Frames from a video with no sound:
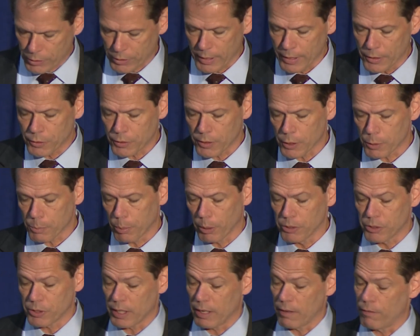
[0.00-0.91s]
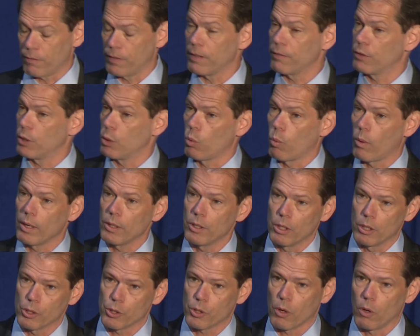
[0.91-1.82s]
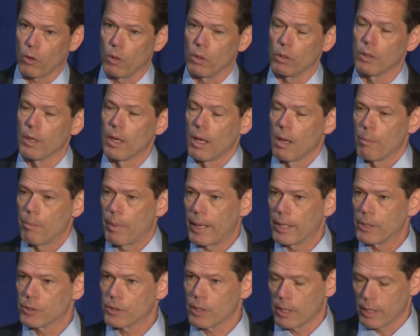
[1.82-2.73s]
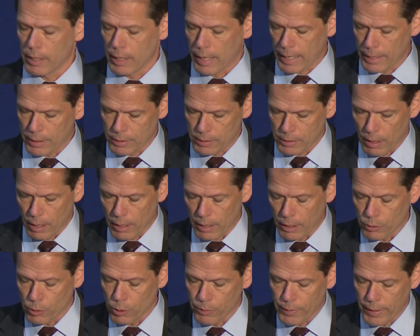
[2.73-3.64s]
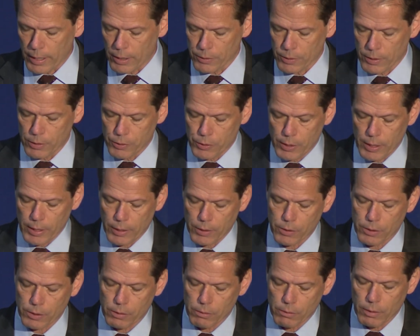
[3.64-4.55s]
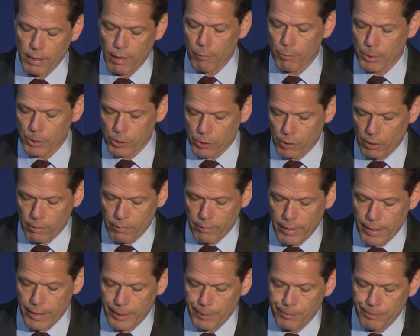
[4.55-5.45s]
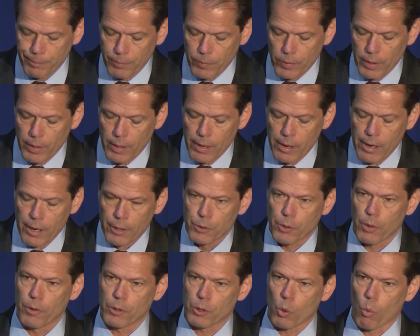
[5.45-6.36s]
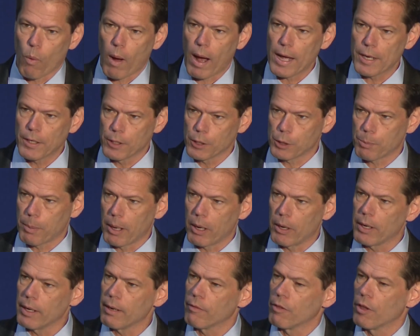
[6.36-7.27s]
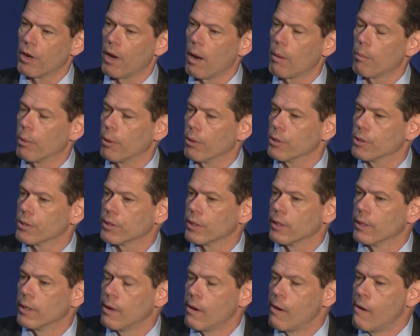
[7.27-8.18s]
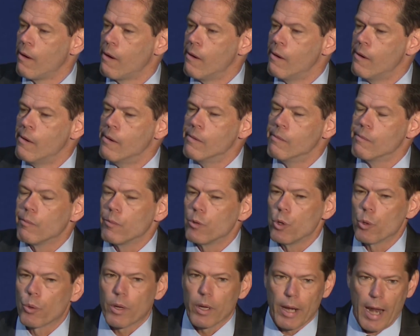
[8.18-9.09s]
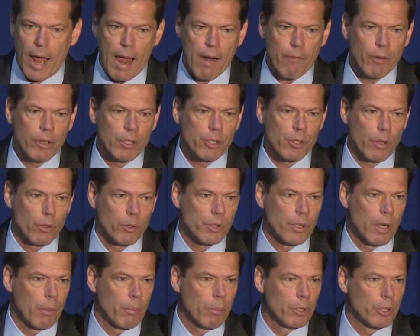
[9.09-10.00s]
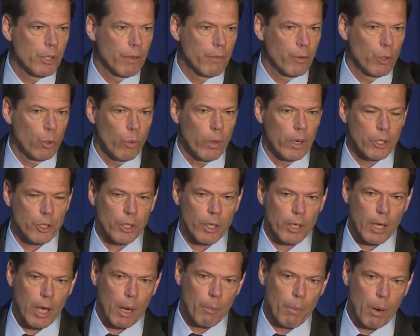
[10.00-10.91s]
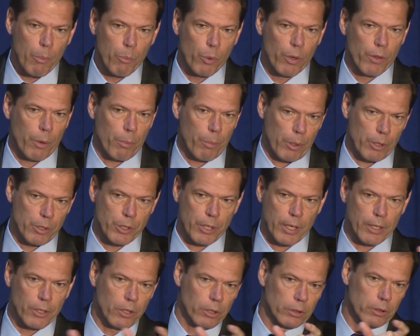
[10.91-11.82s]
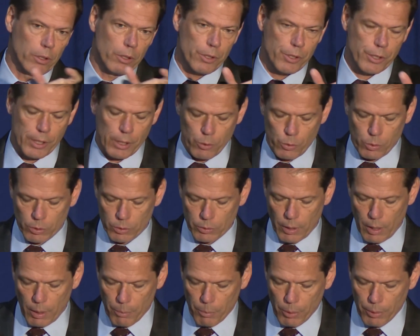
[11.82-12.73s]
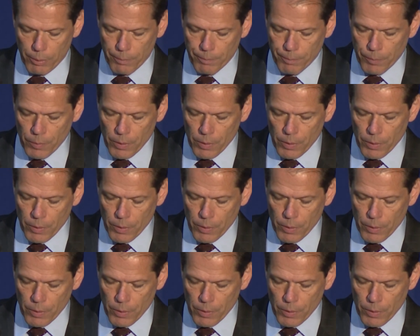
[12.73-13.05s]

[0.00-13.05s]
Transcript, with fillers: Census puts it at 51 years old based on a, on a 2006 government survey. So there's a wide disparity of the numbers. You could average those numbers if you wish and come up with a particular central number.